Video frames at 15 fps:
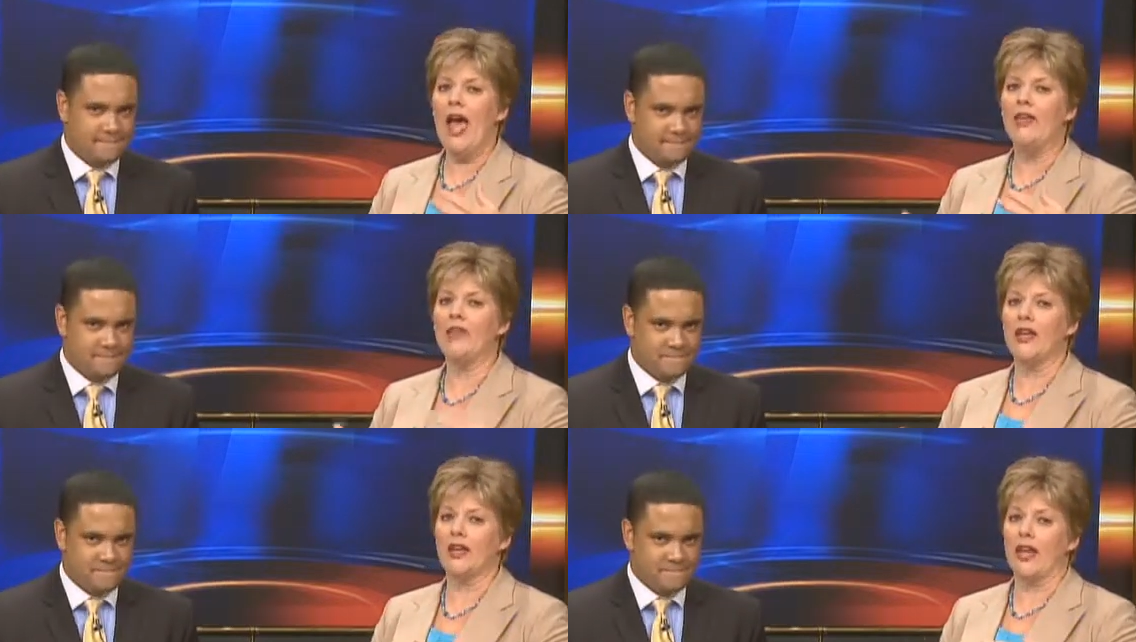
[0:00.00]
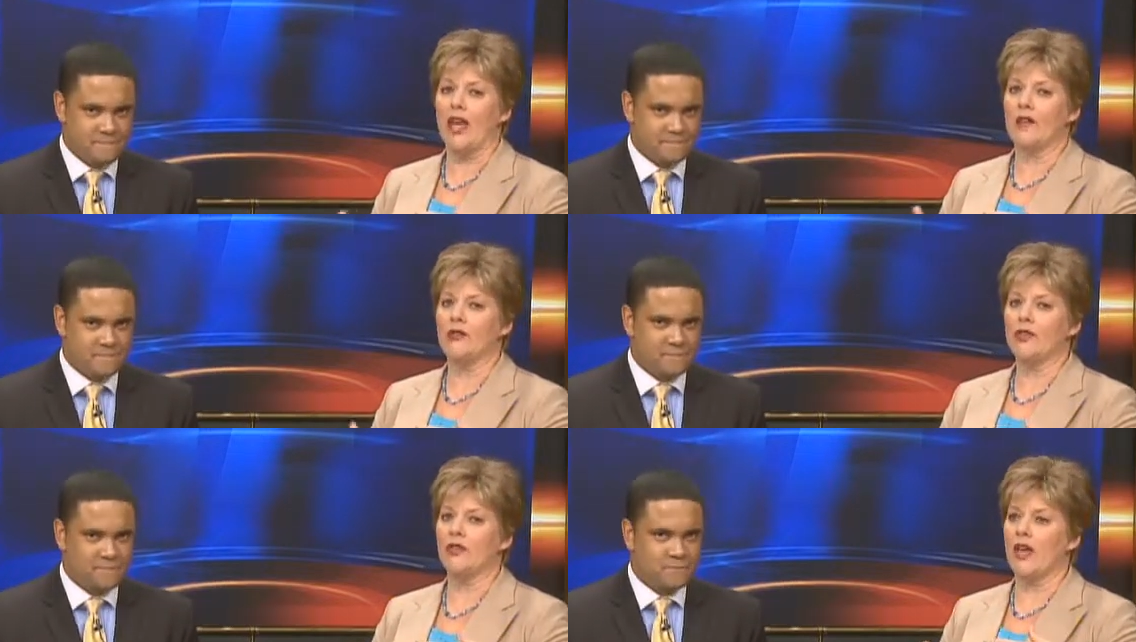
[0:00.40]
Speaker 1: And then
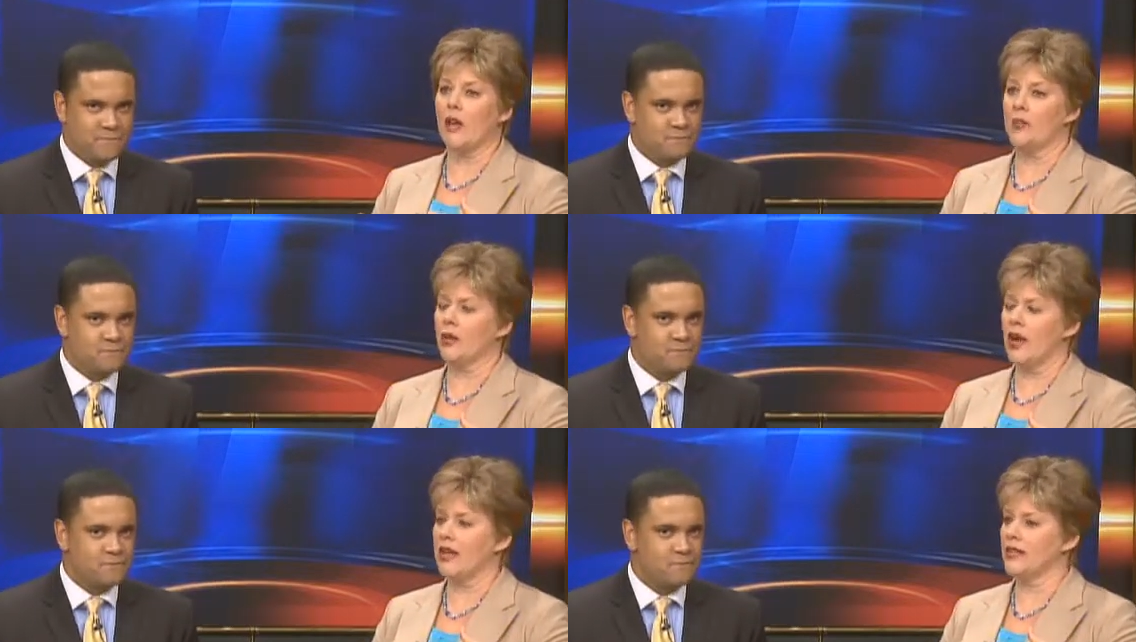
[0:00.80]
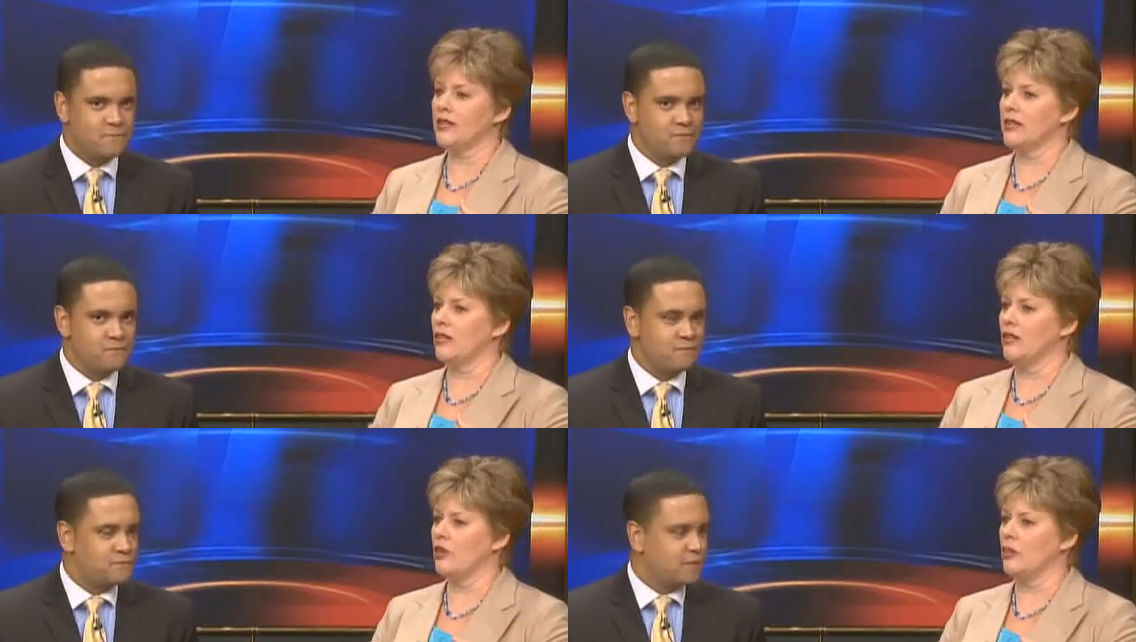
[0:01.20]
after that,
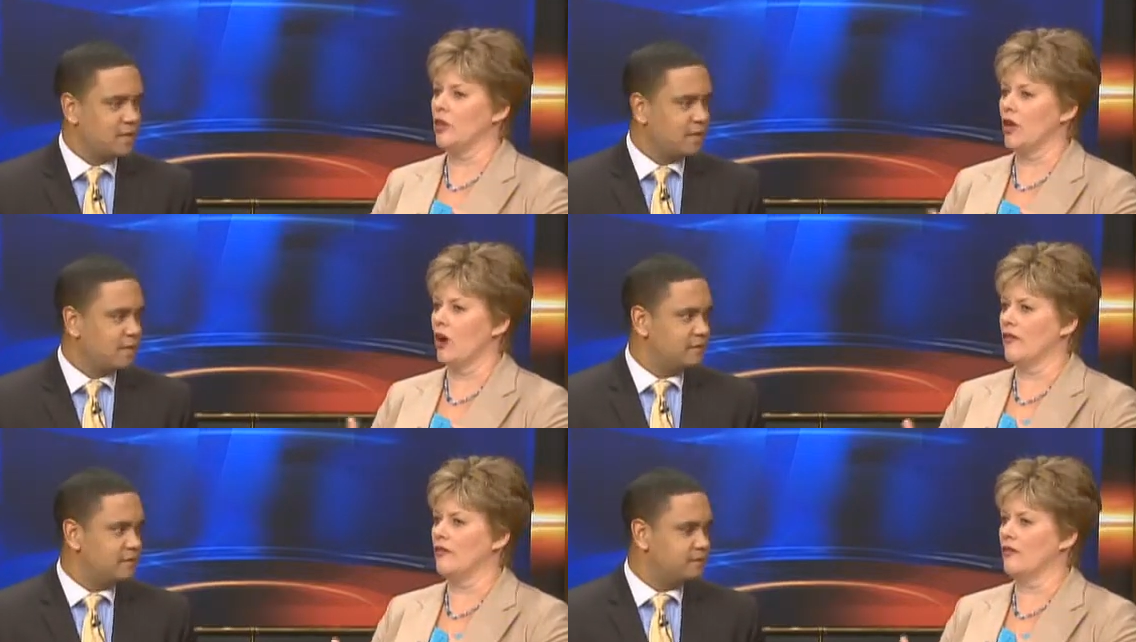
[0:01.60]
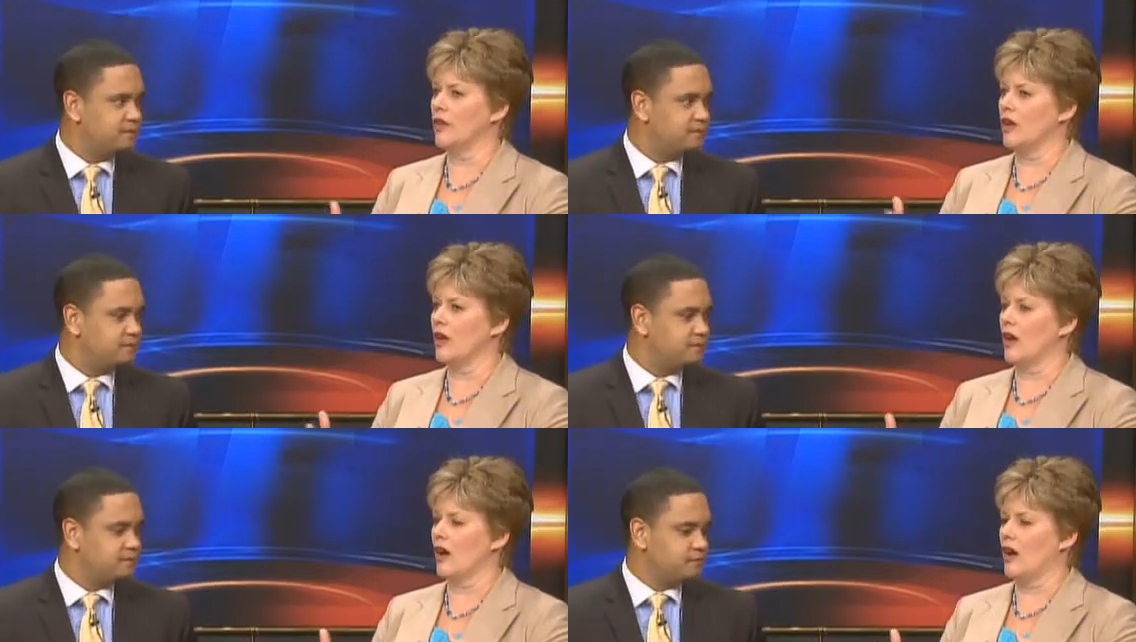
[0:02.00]
Brian said they'll be
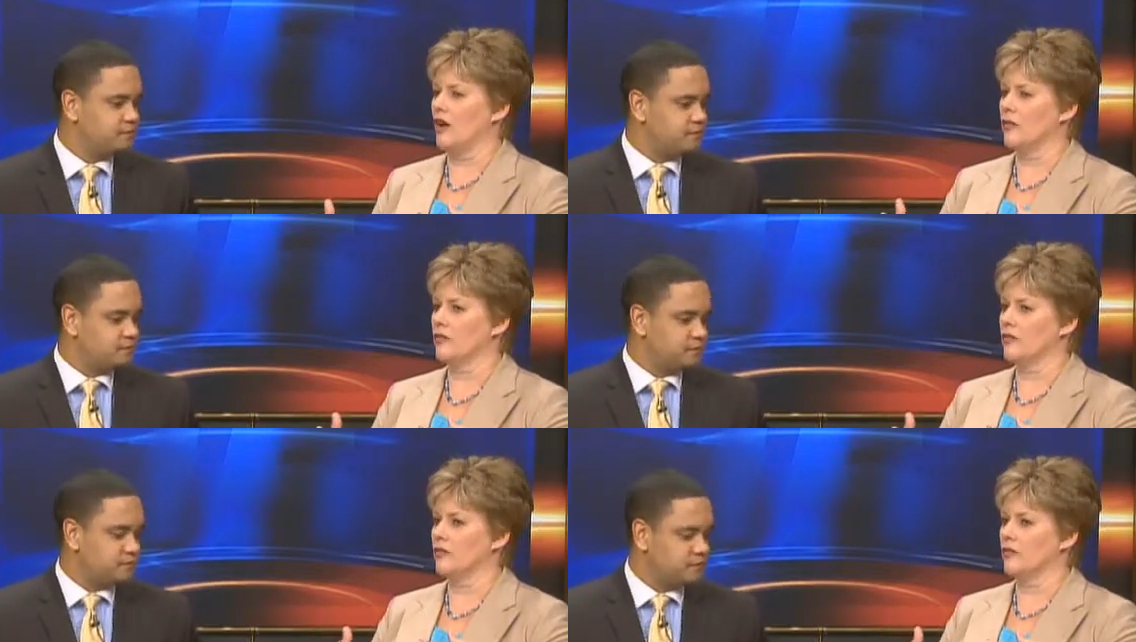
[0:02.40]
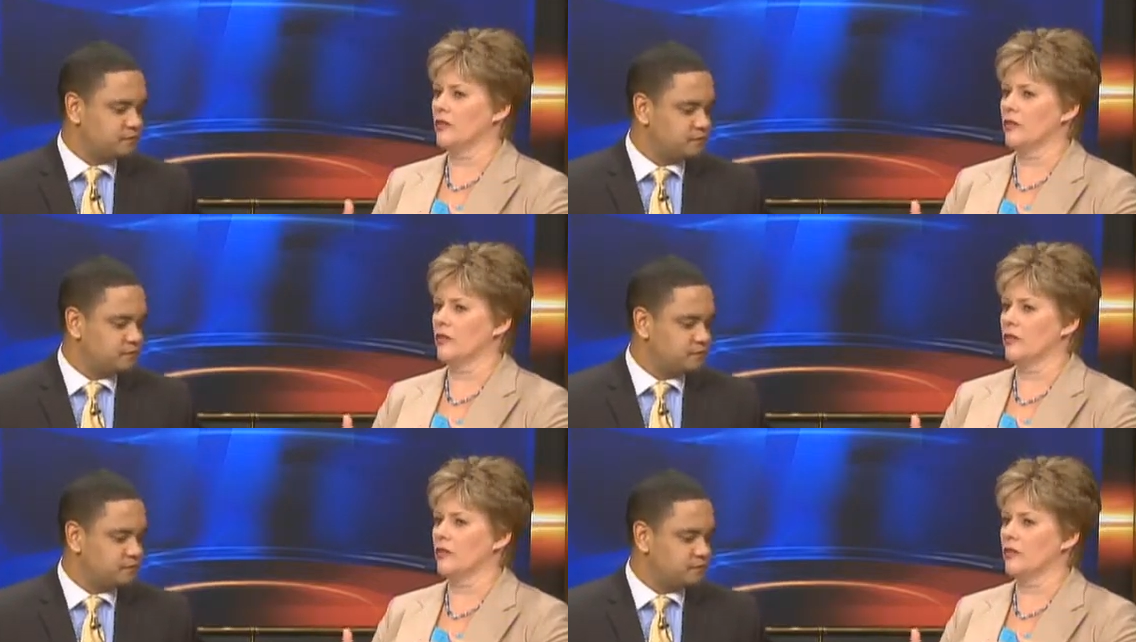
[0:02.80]
offering um,